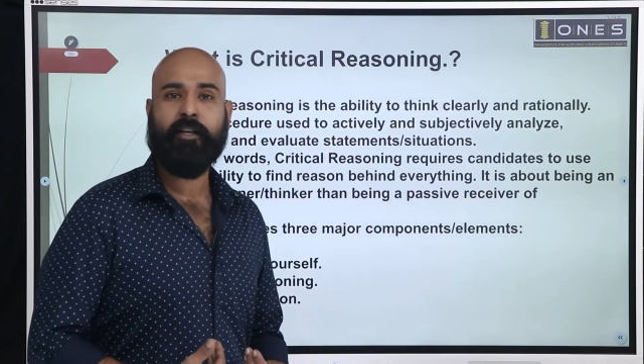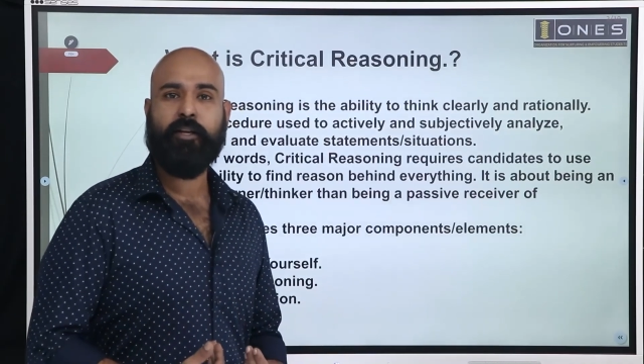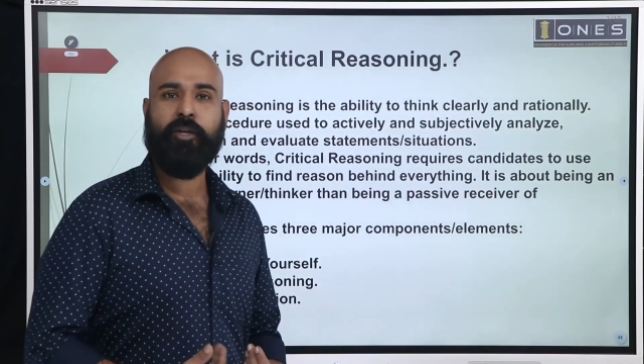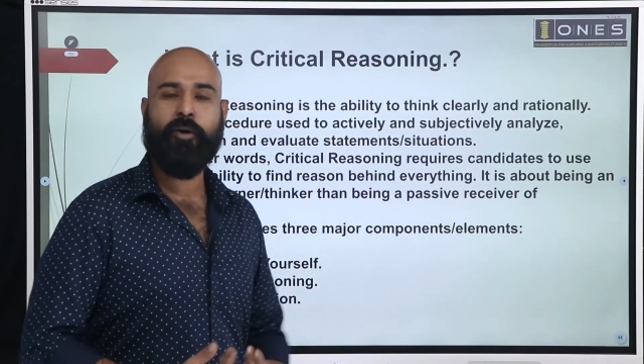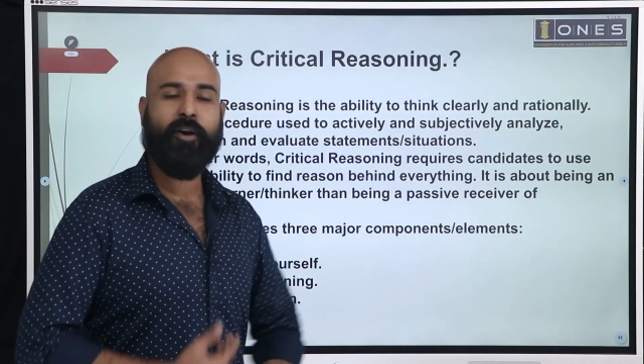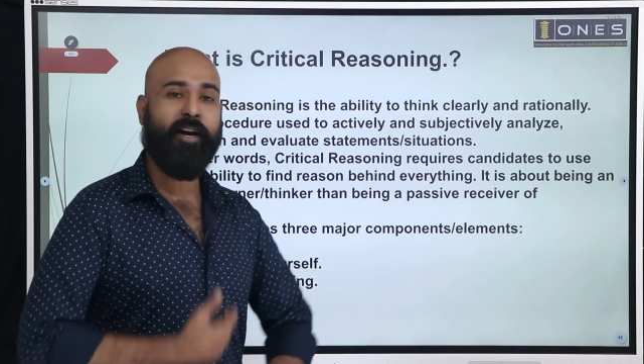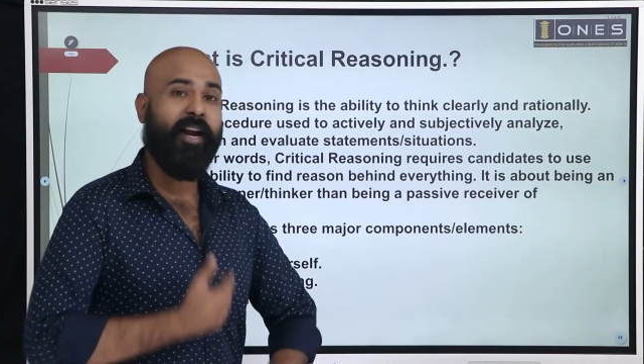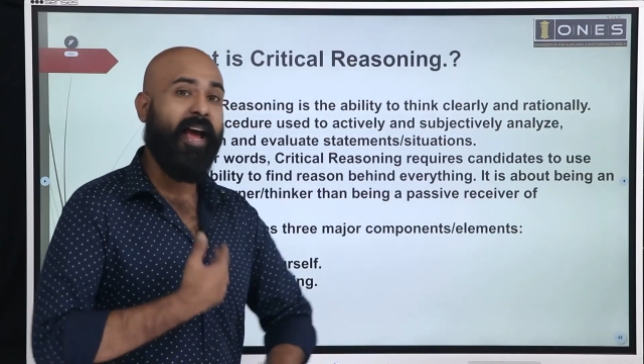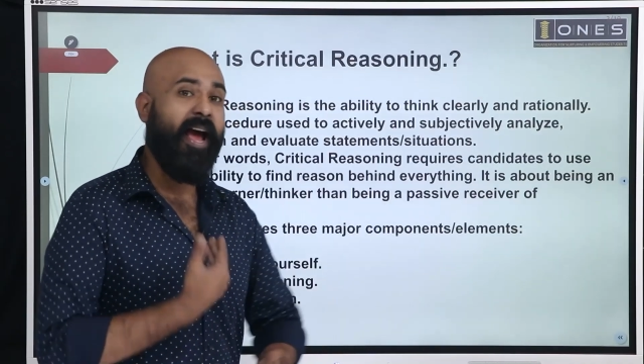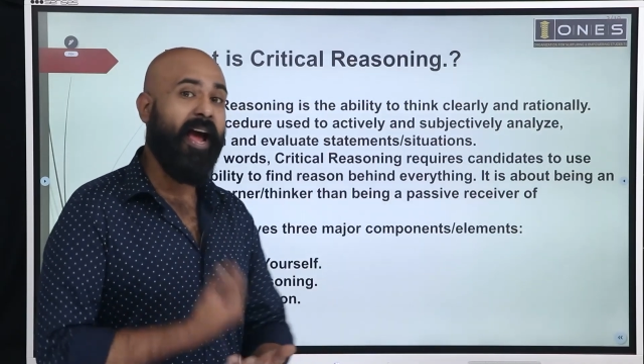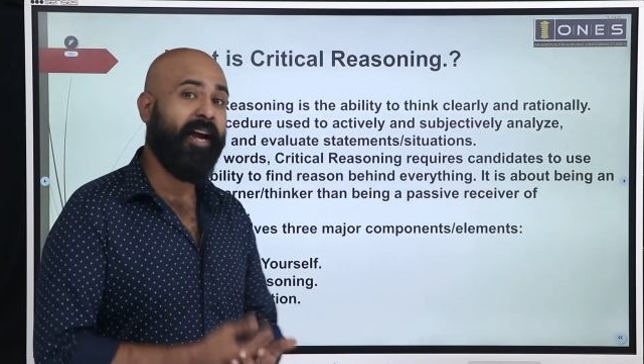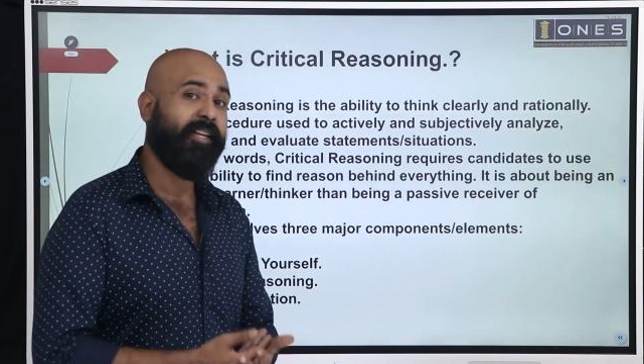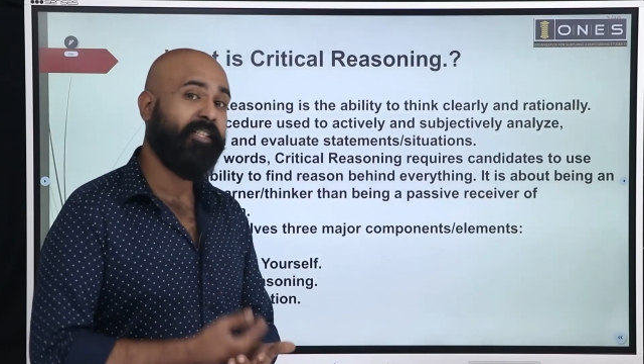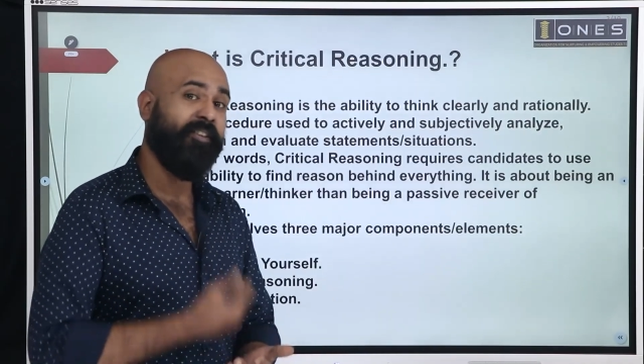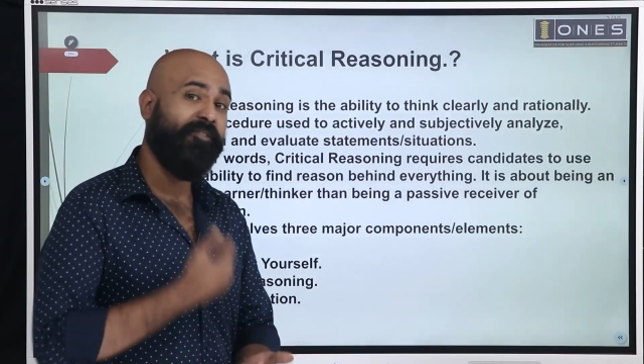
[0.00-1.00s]
you're an
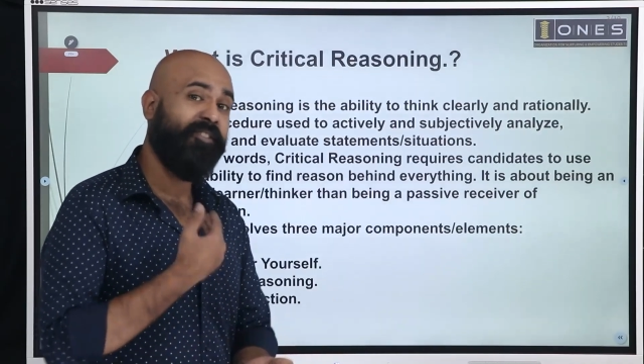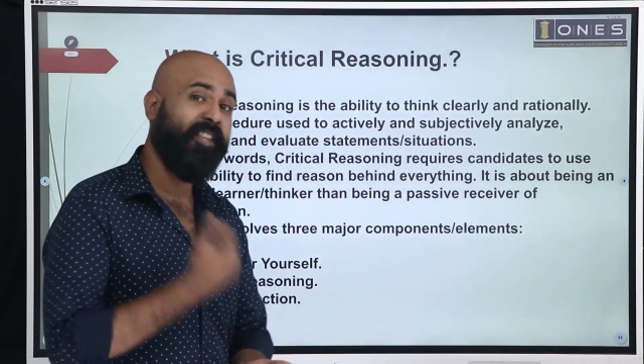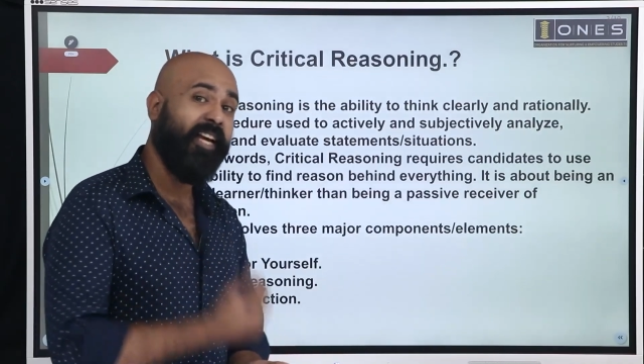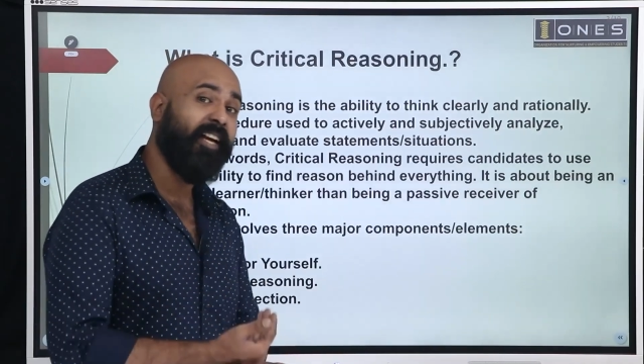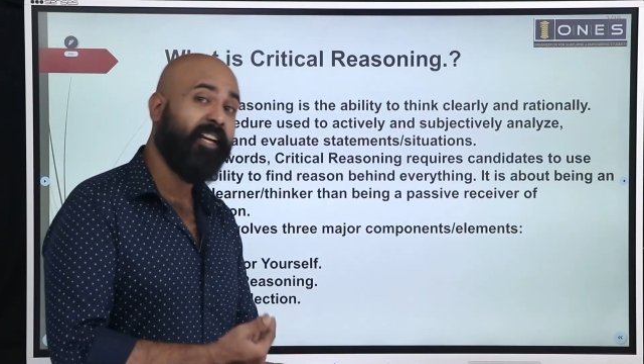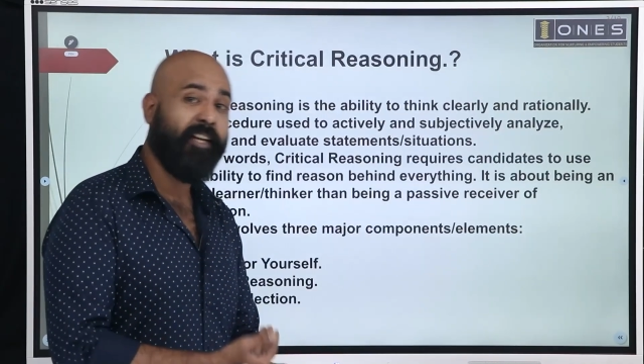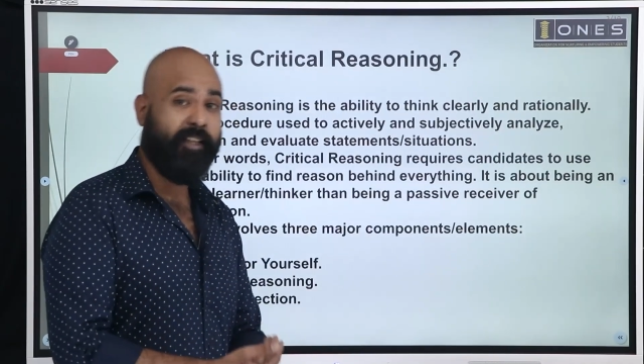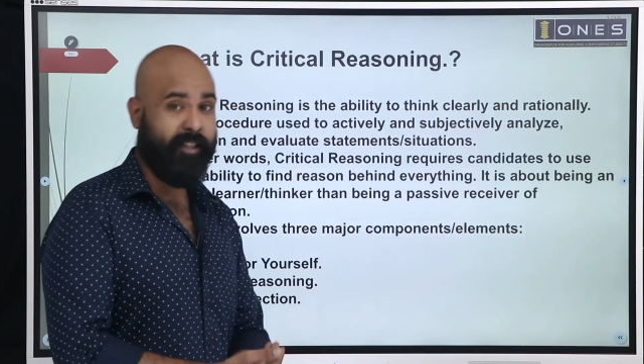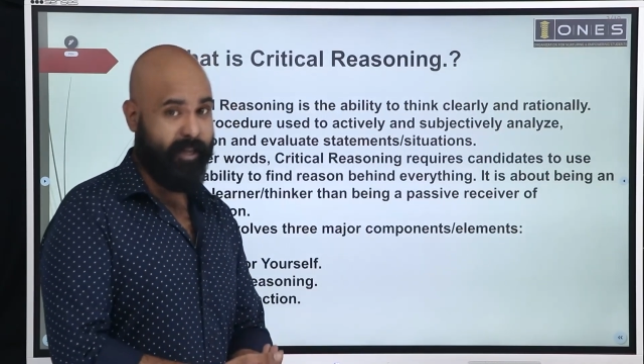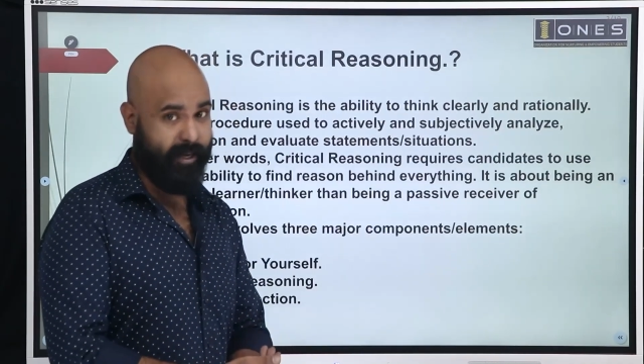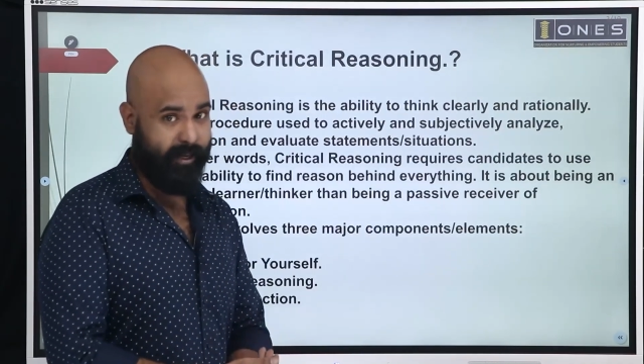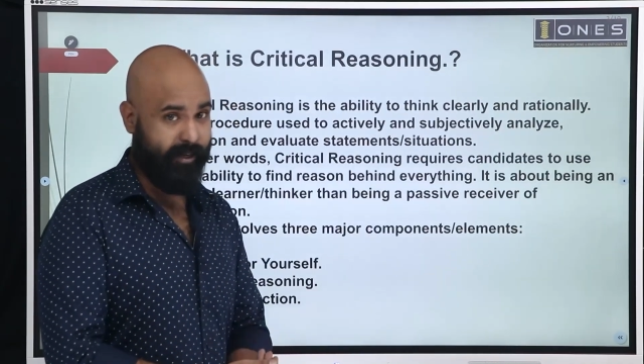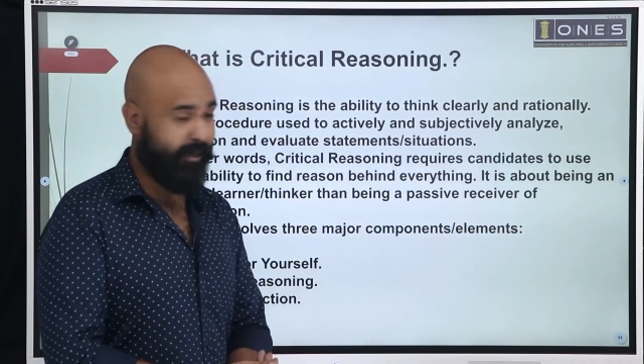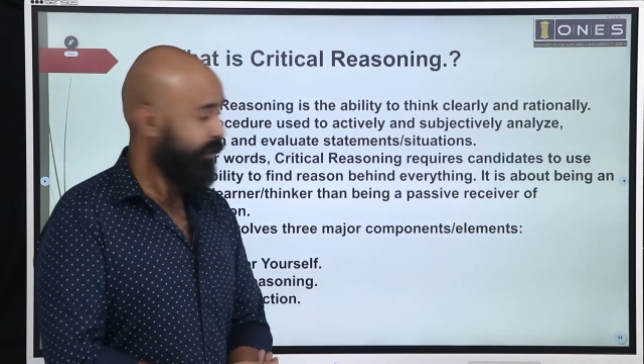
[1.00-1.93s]
active thinker there.